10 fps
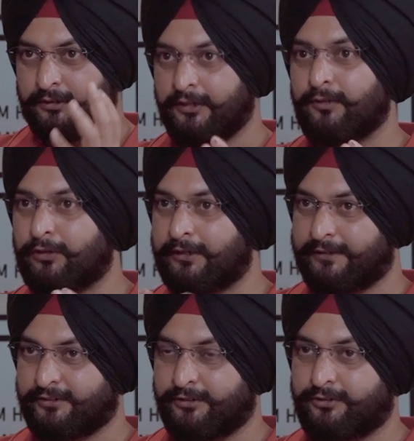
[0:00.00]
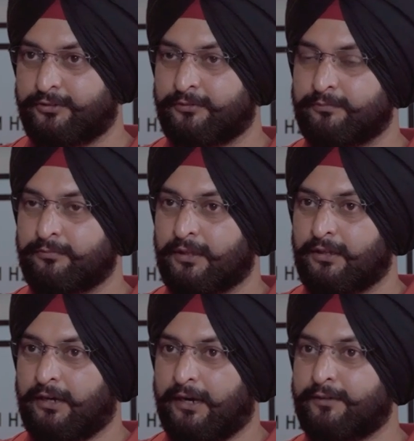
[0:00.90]
real world assets,
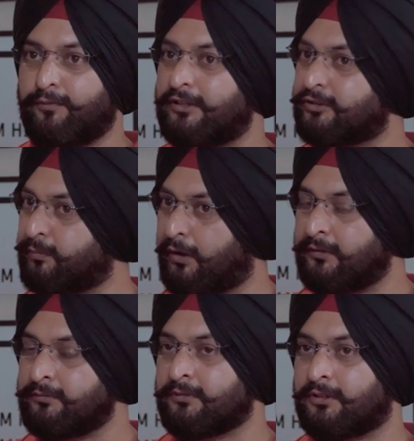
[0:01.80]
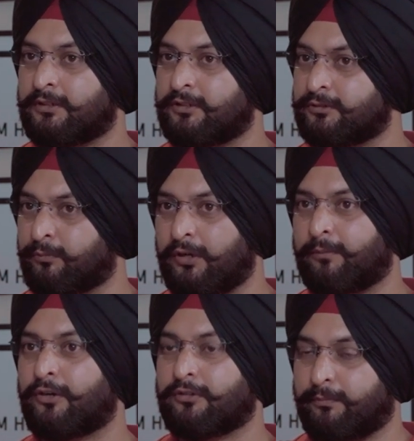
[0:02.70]
and with the small
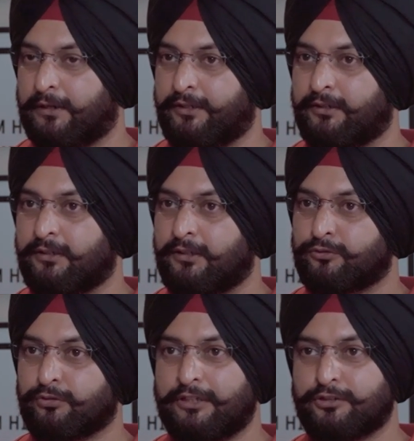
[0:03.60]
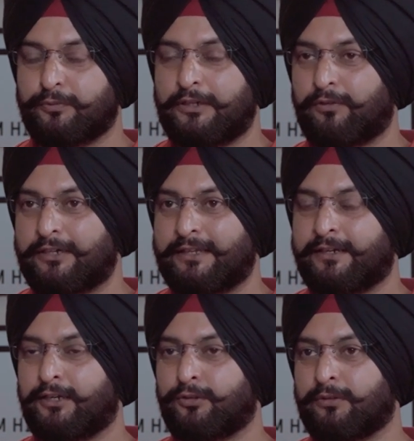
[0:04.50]
amount of money. So this way, what they
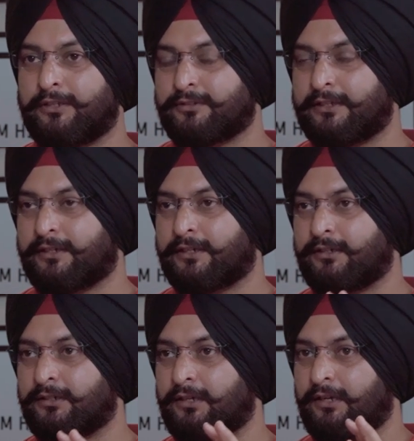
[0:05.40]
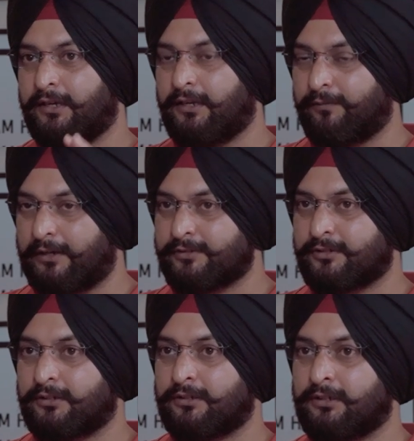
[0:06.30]
can do is they can invest
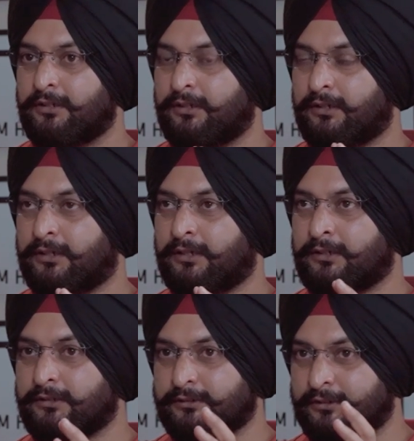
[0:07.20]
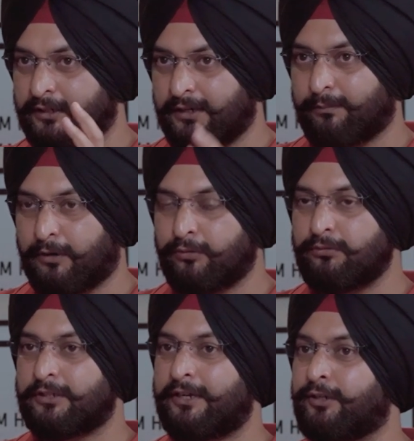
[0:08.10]
their
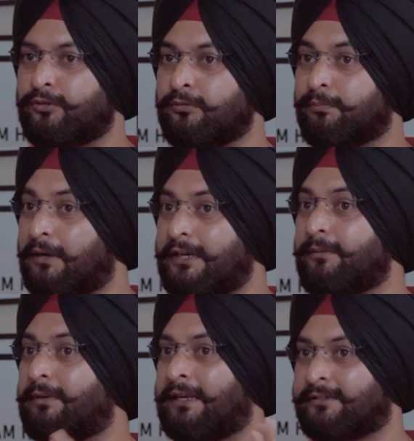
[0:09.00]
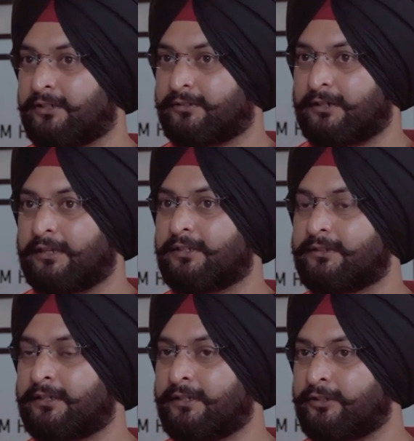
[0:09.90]
amount into multiple assets rather
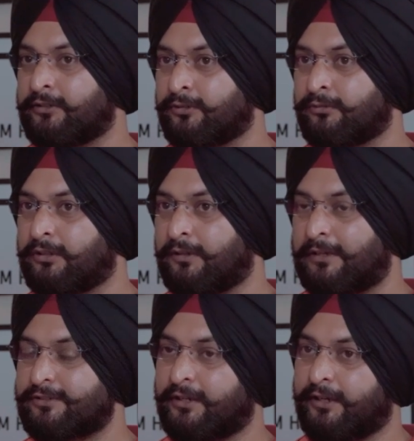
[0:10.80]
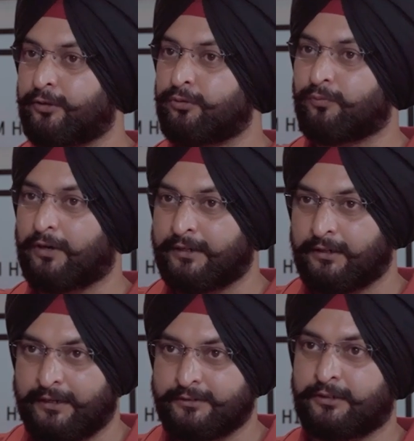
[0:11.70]
than investing into one
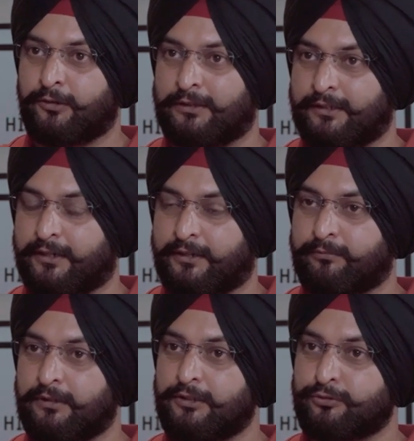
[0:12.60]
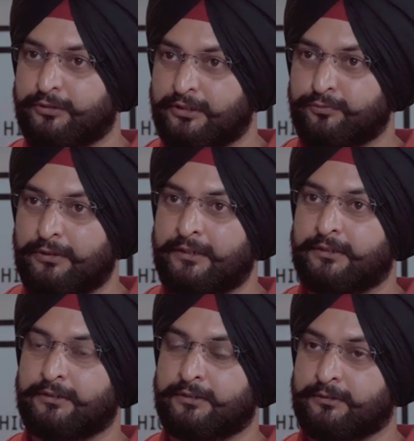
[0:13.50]
asset all the time. So this will
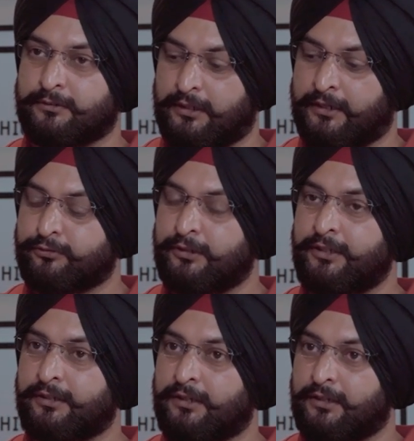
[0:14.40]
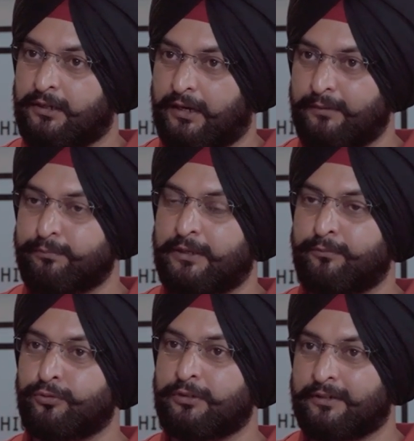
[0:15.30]
actually help them
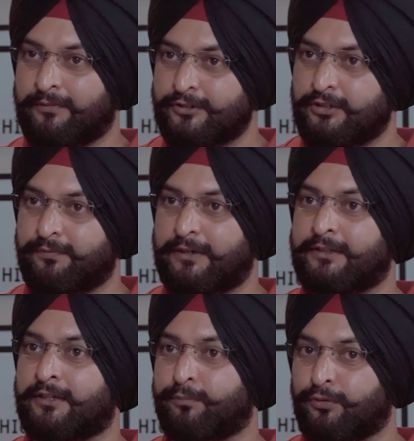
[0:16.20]
to diversify their